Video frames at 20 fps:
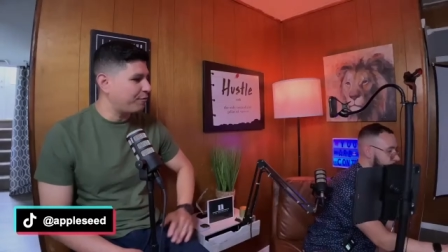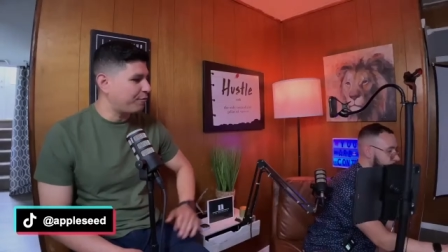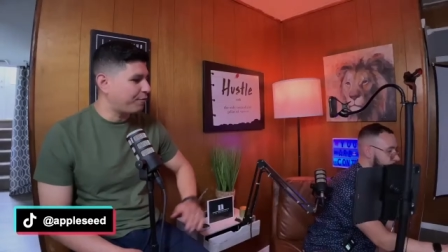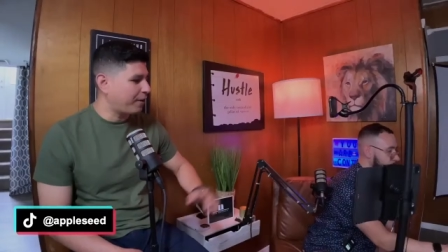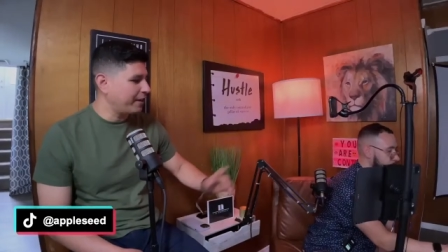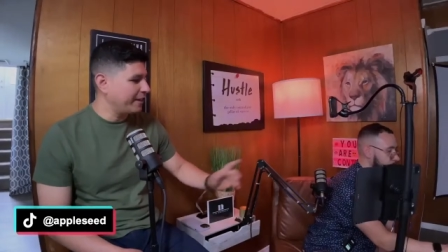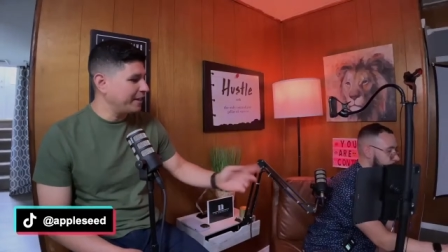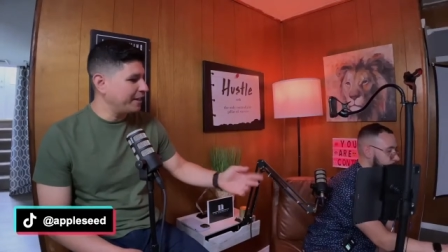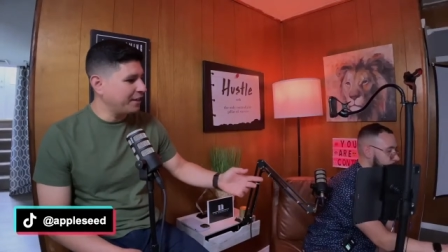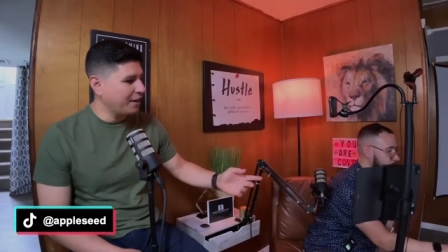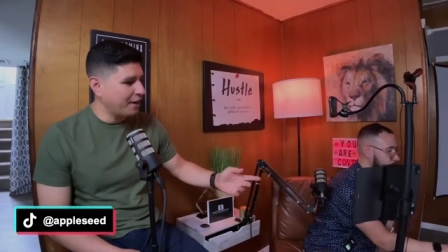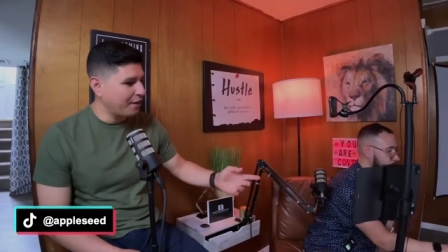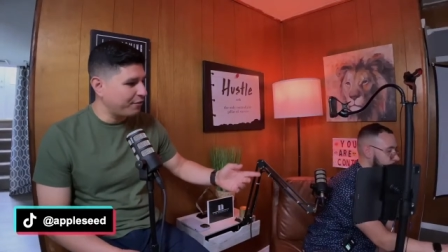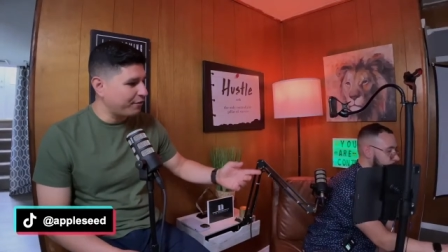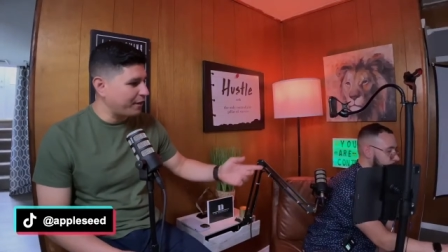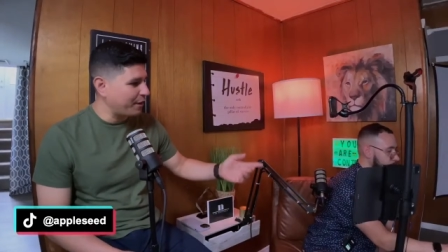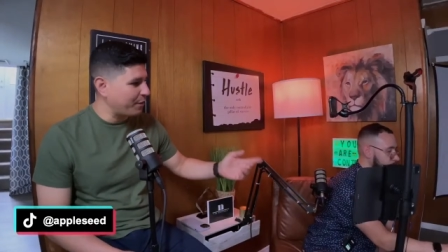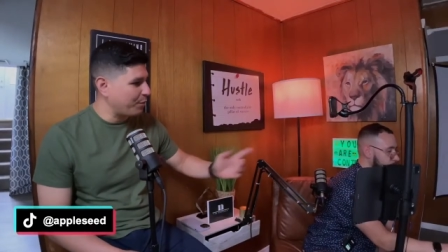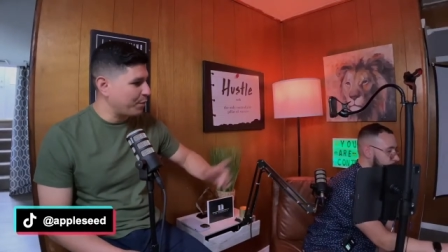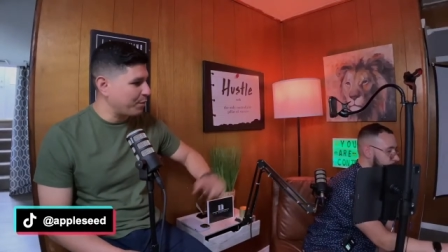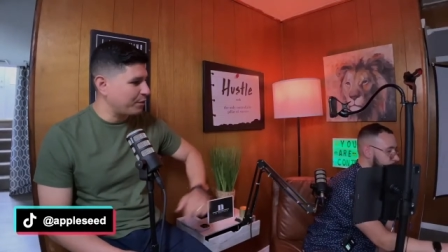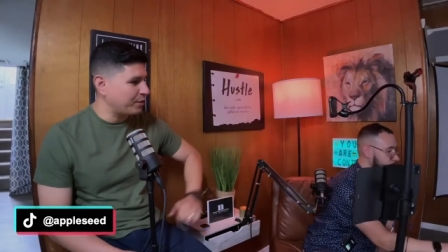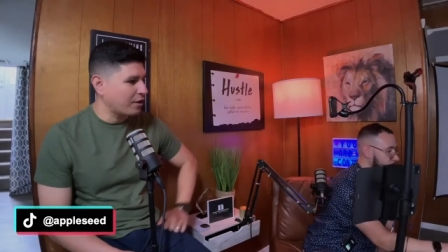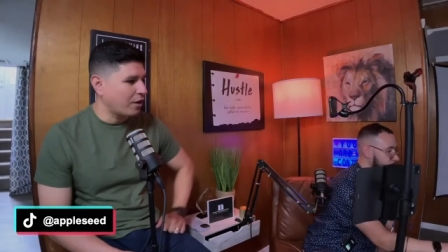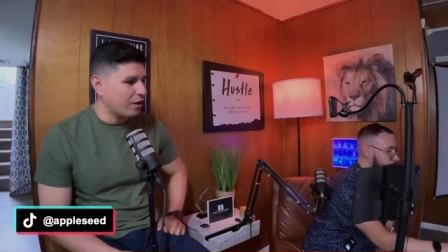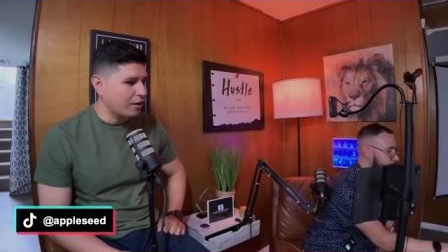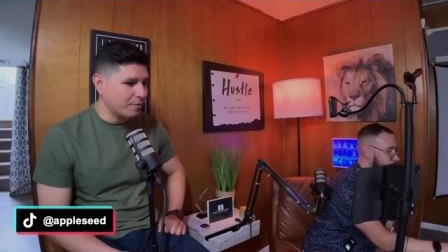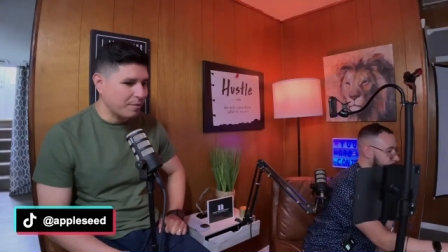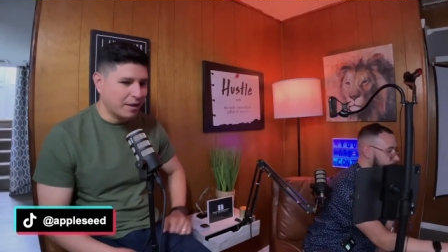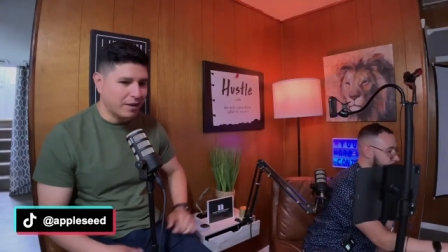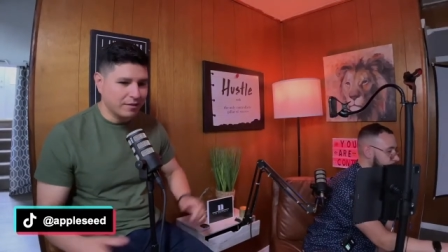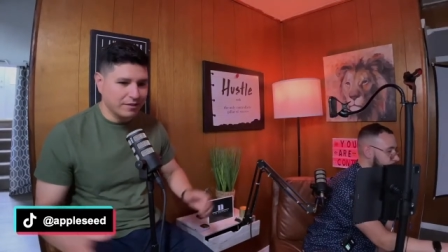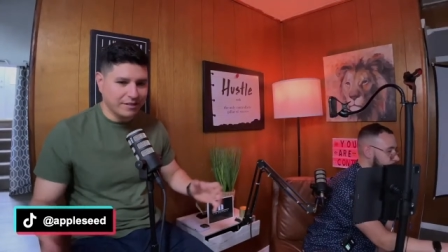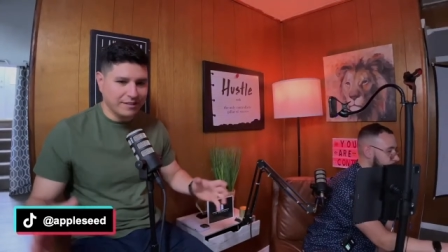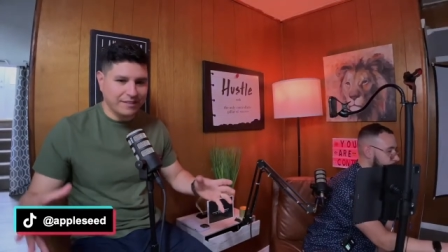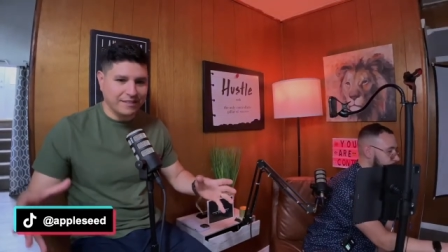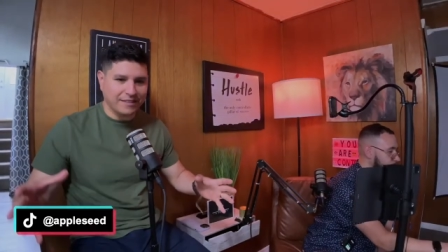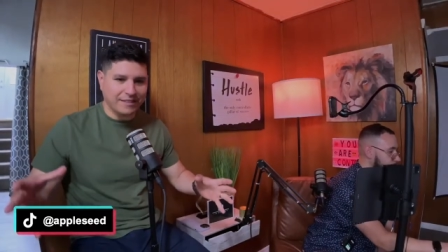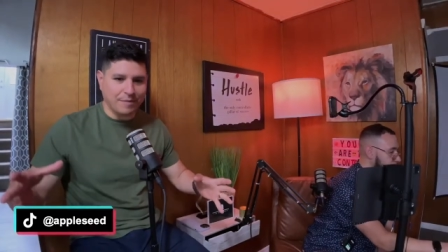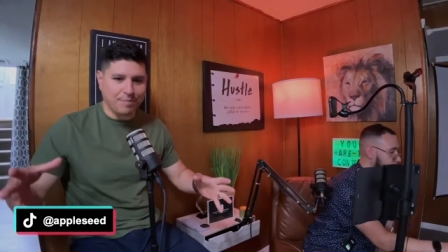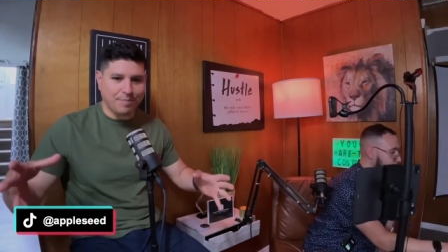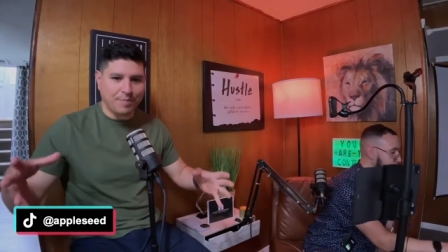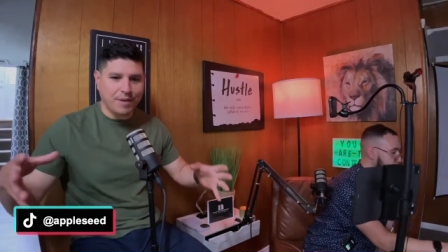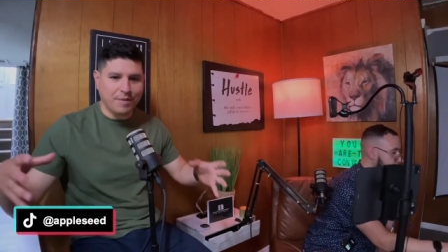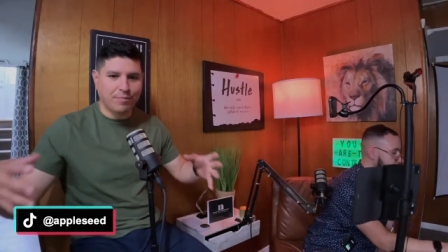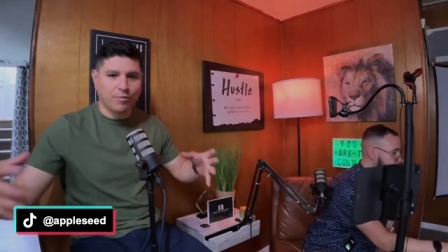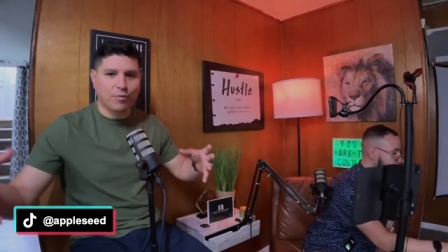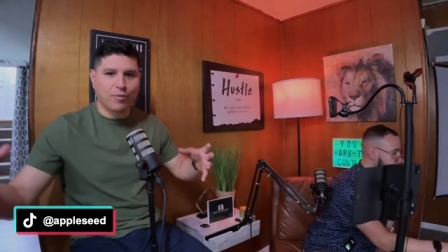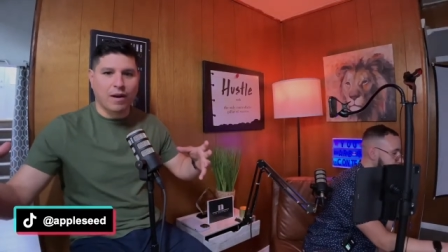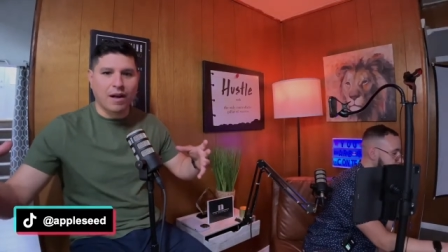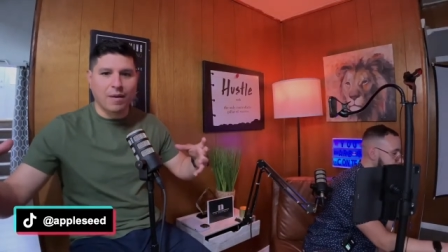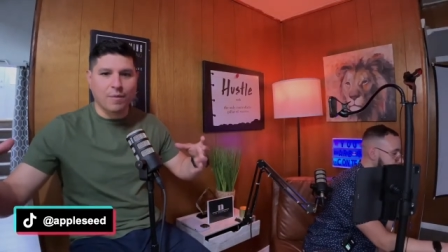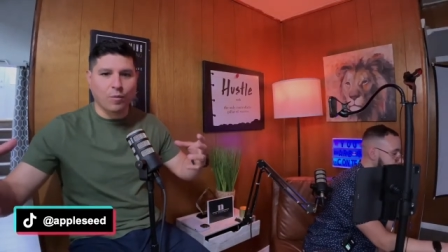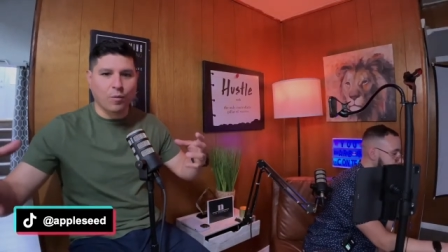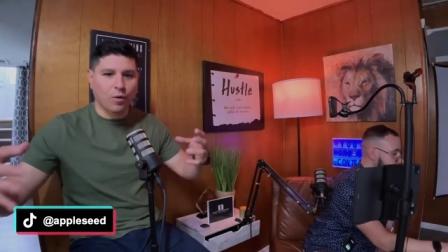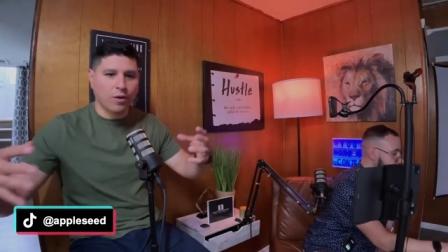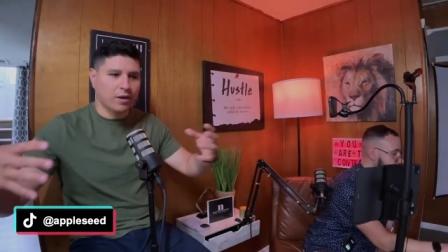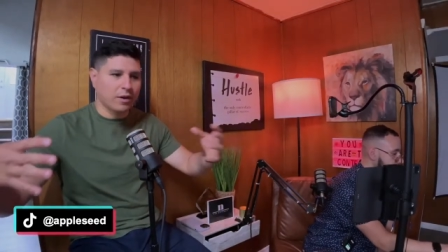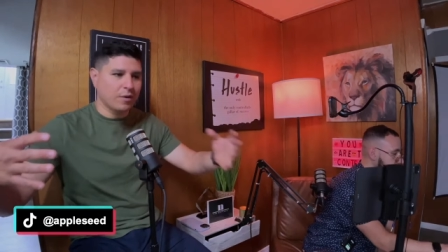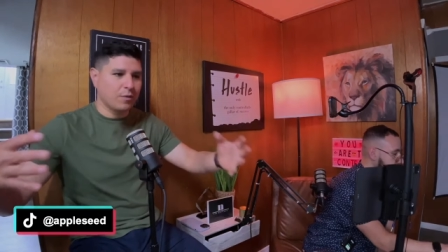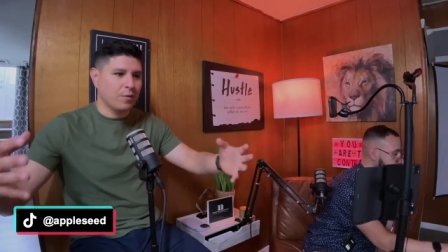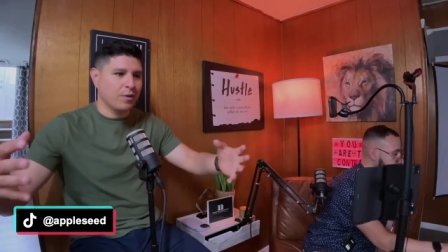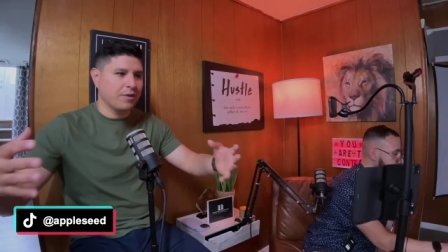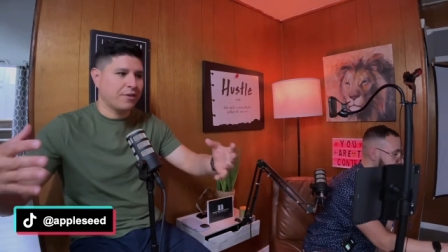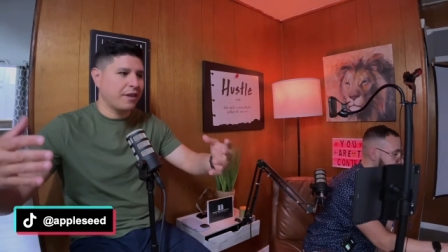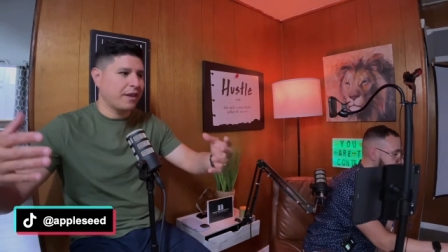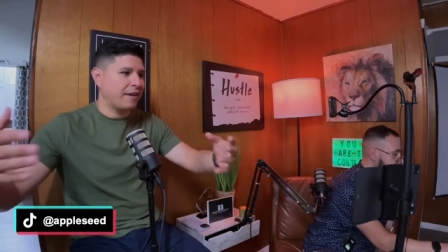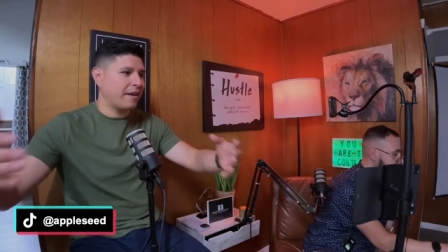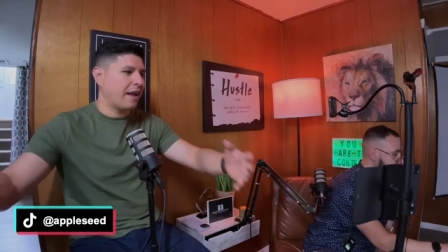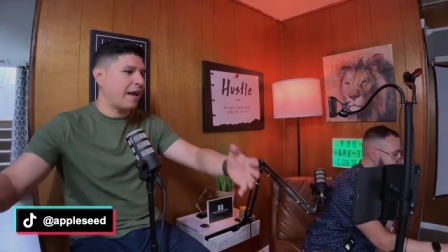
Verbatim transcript: funny enough, like we were talking about, the people I'm working with and